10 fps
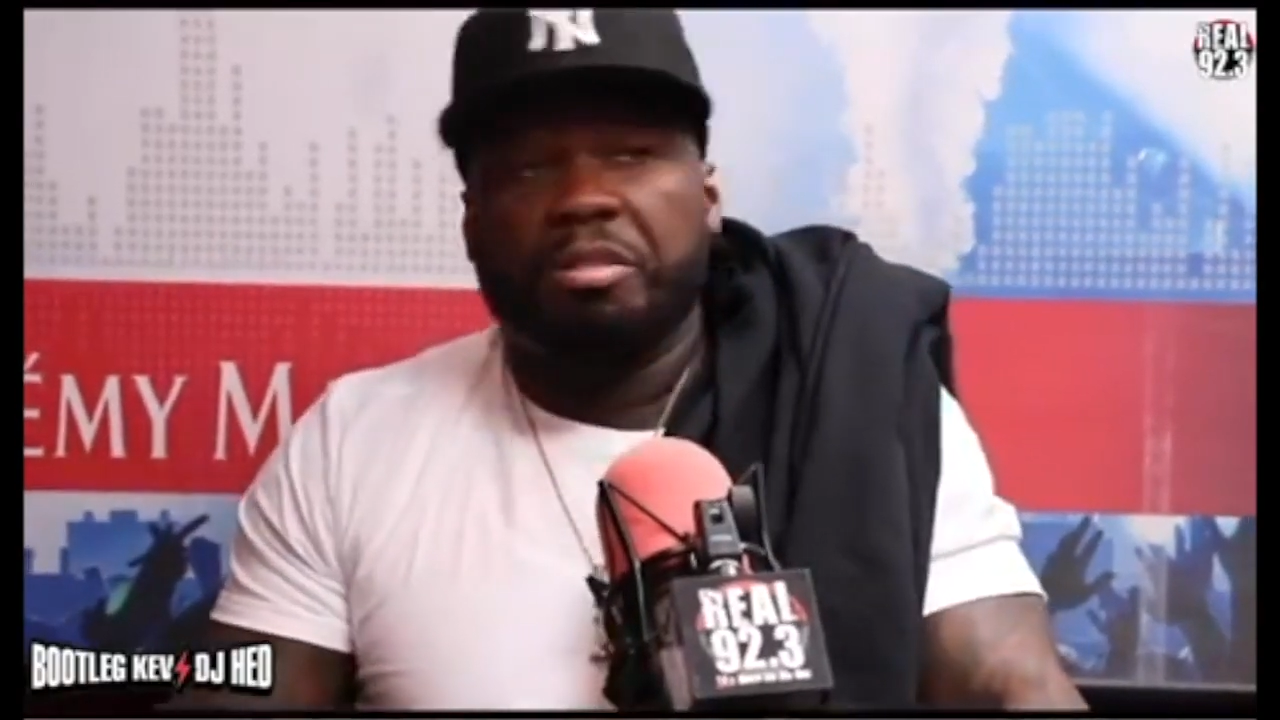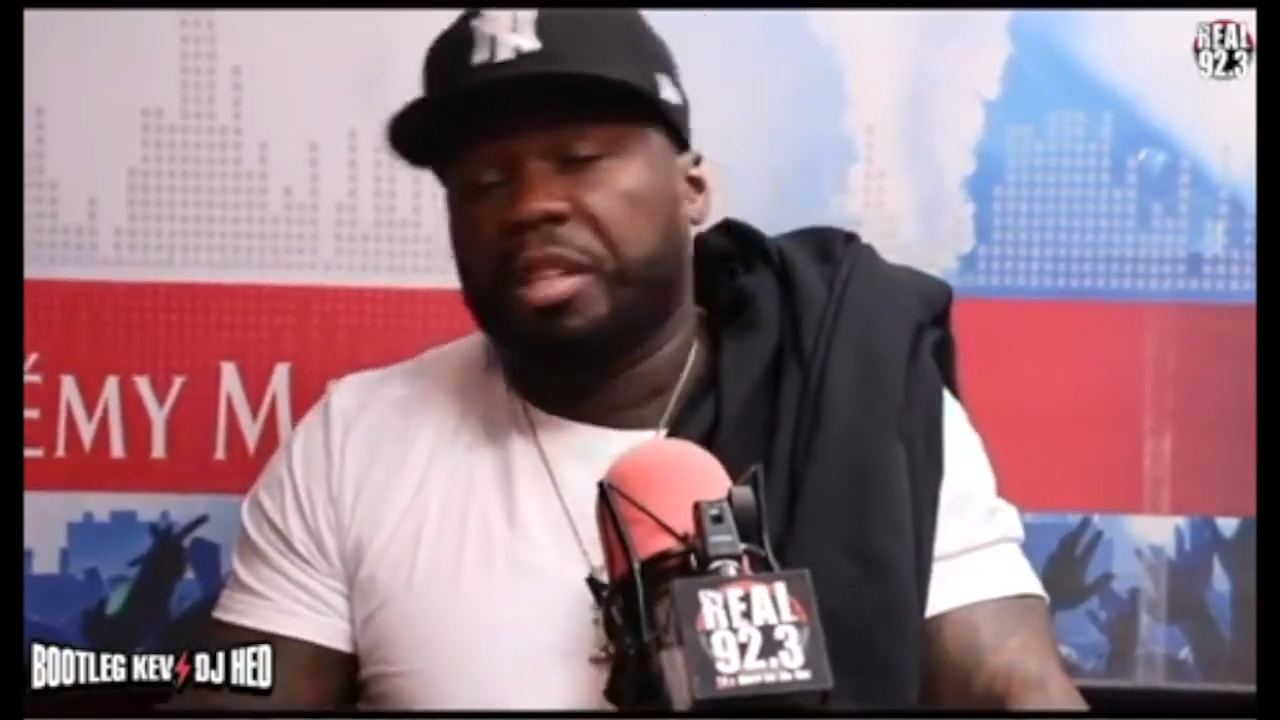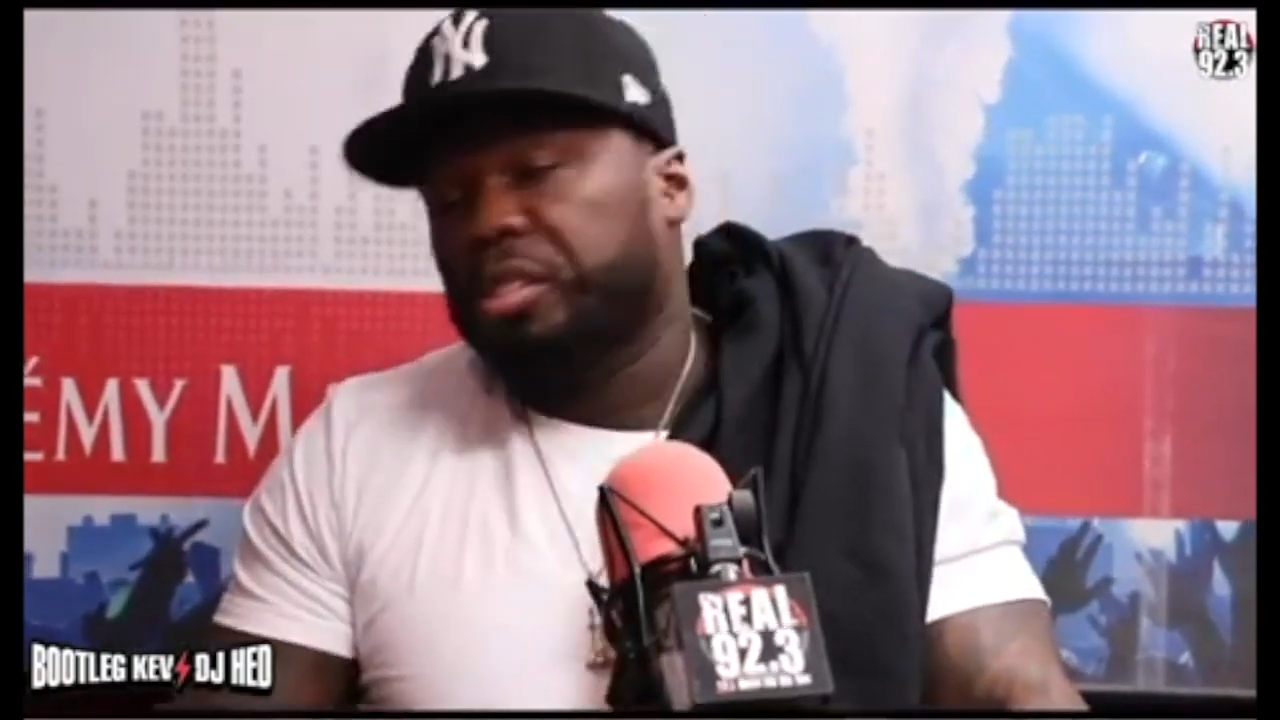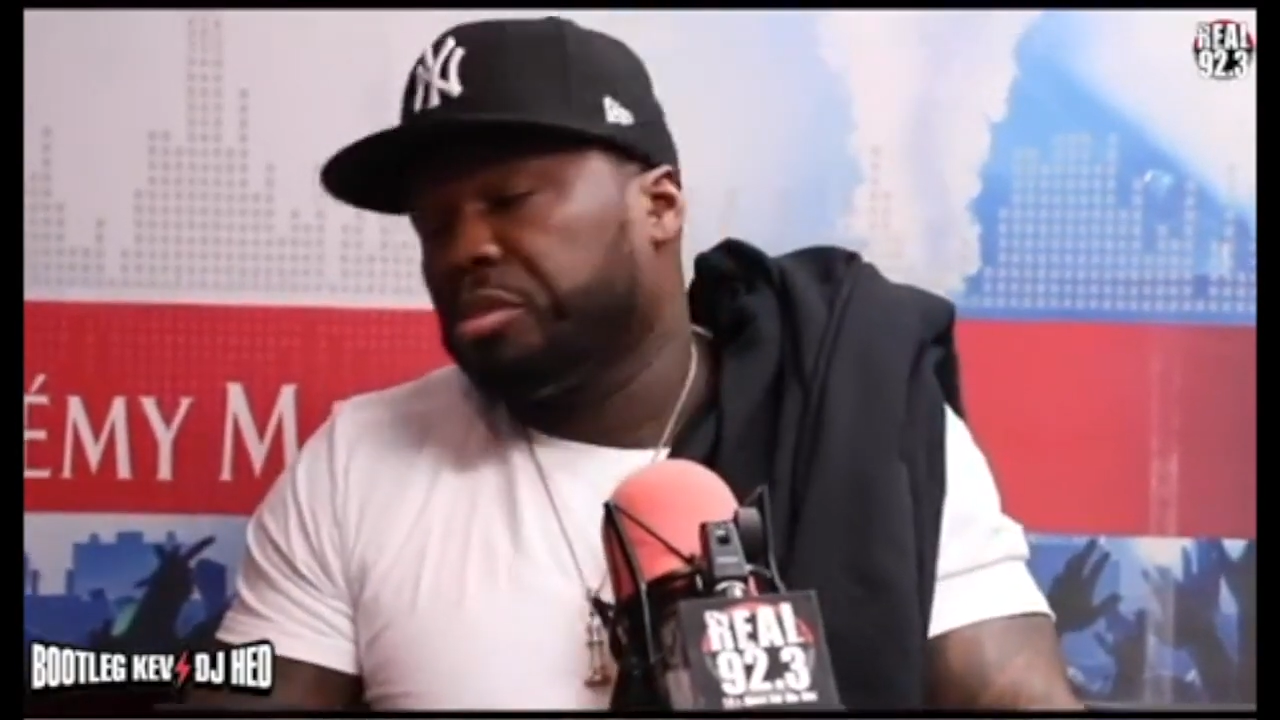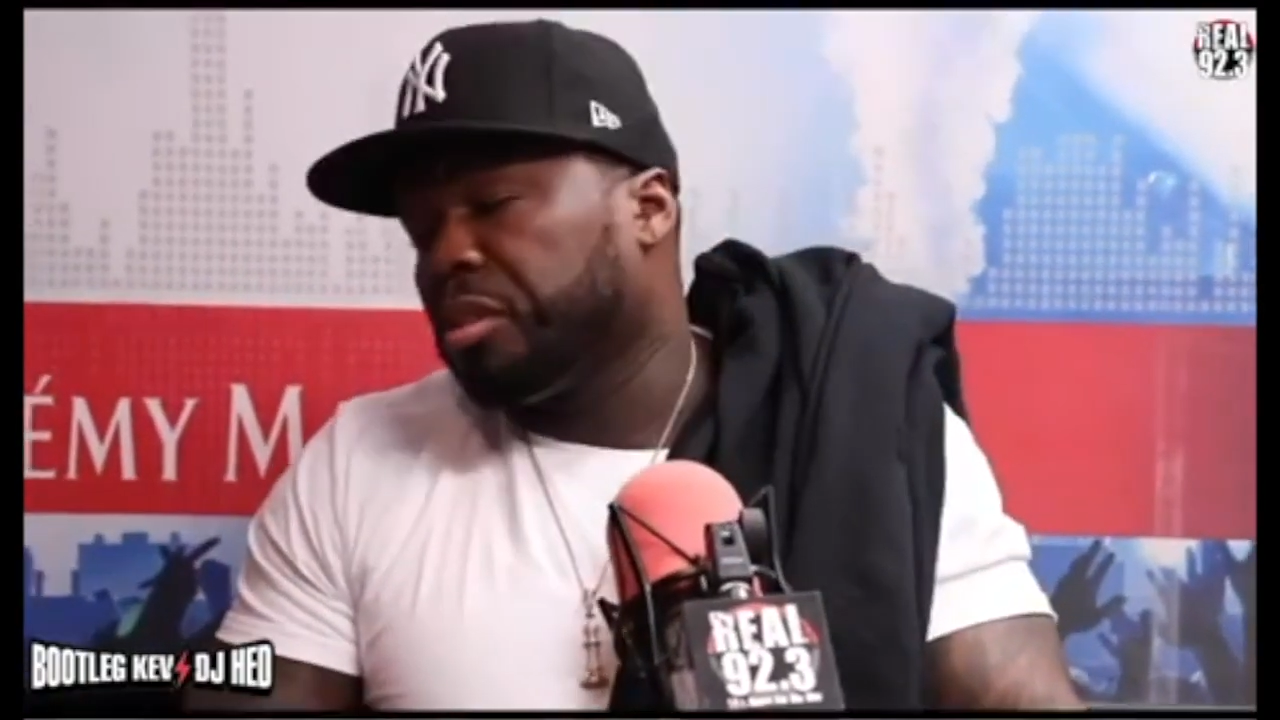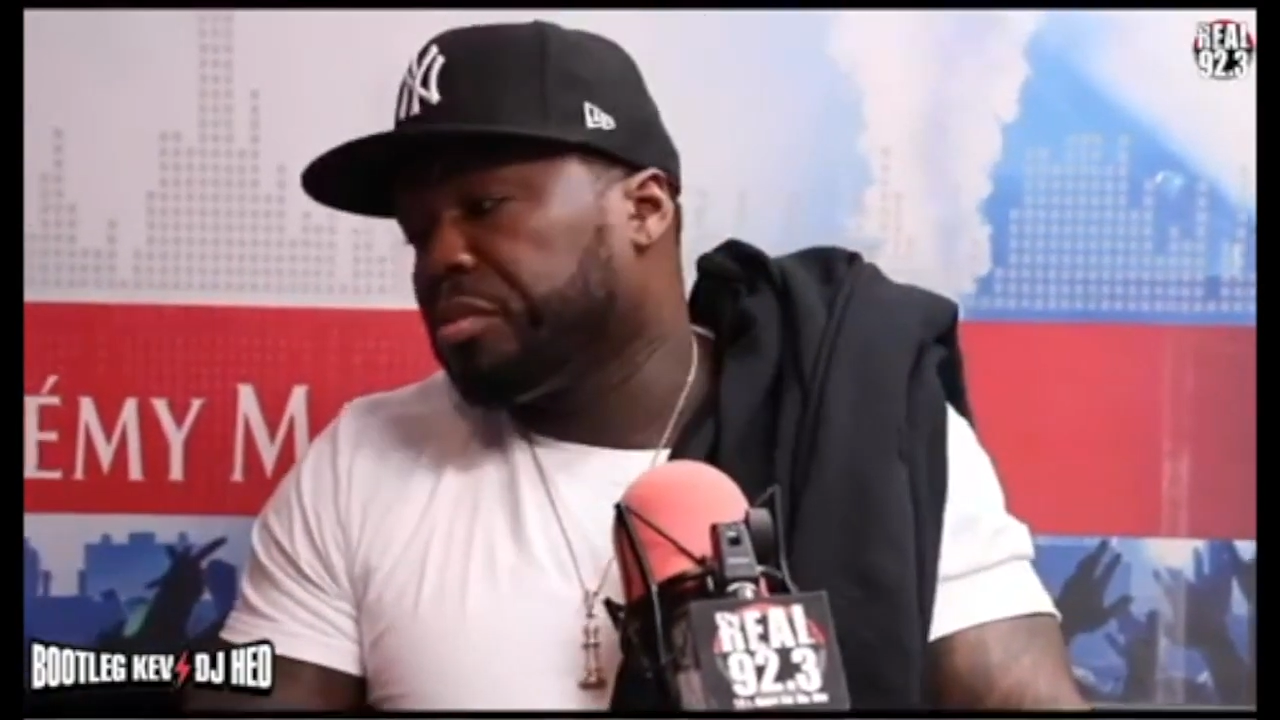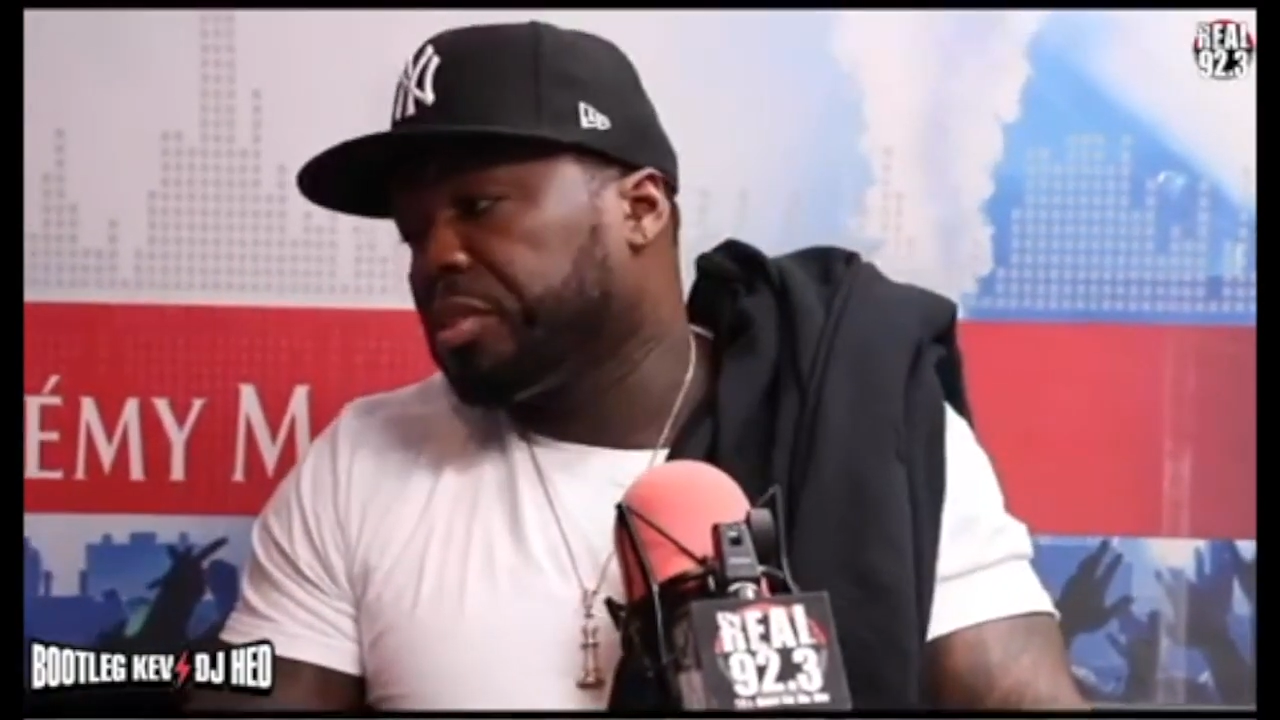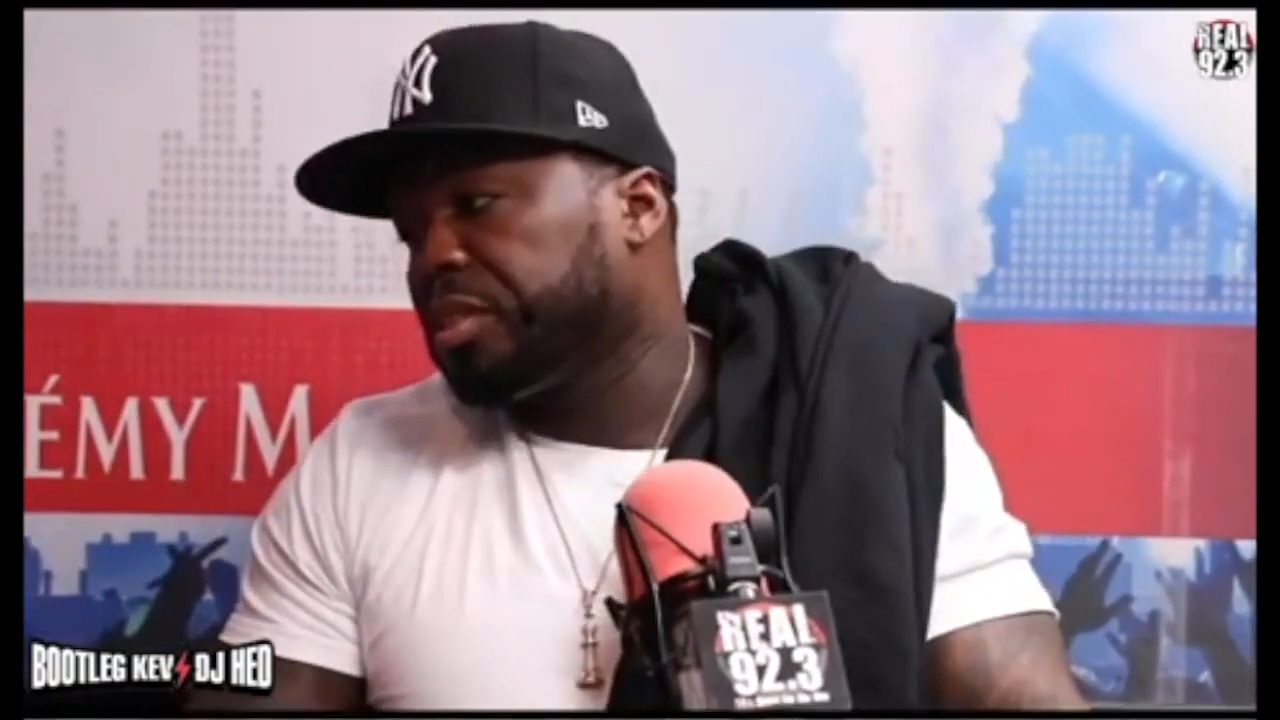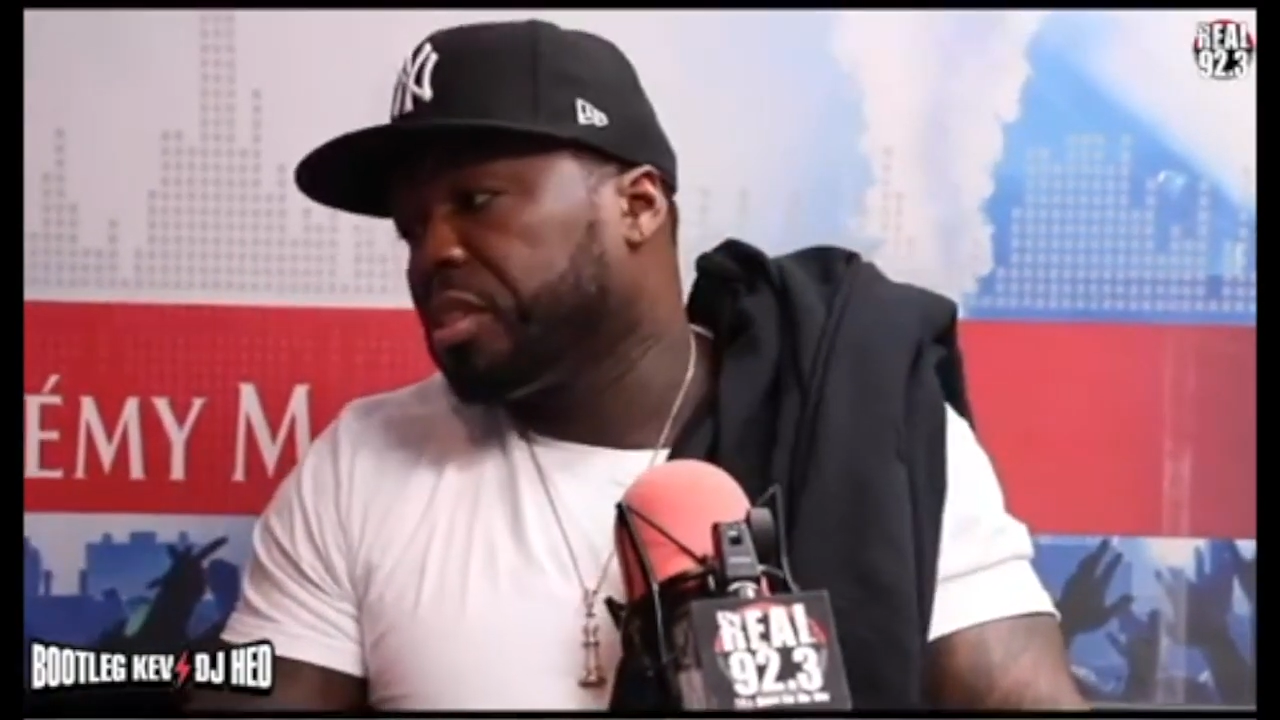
a correctional officer?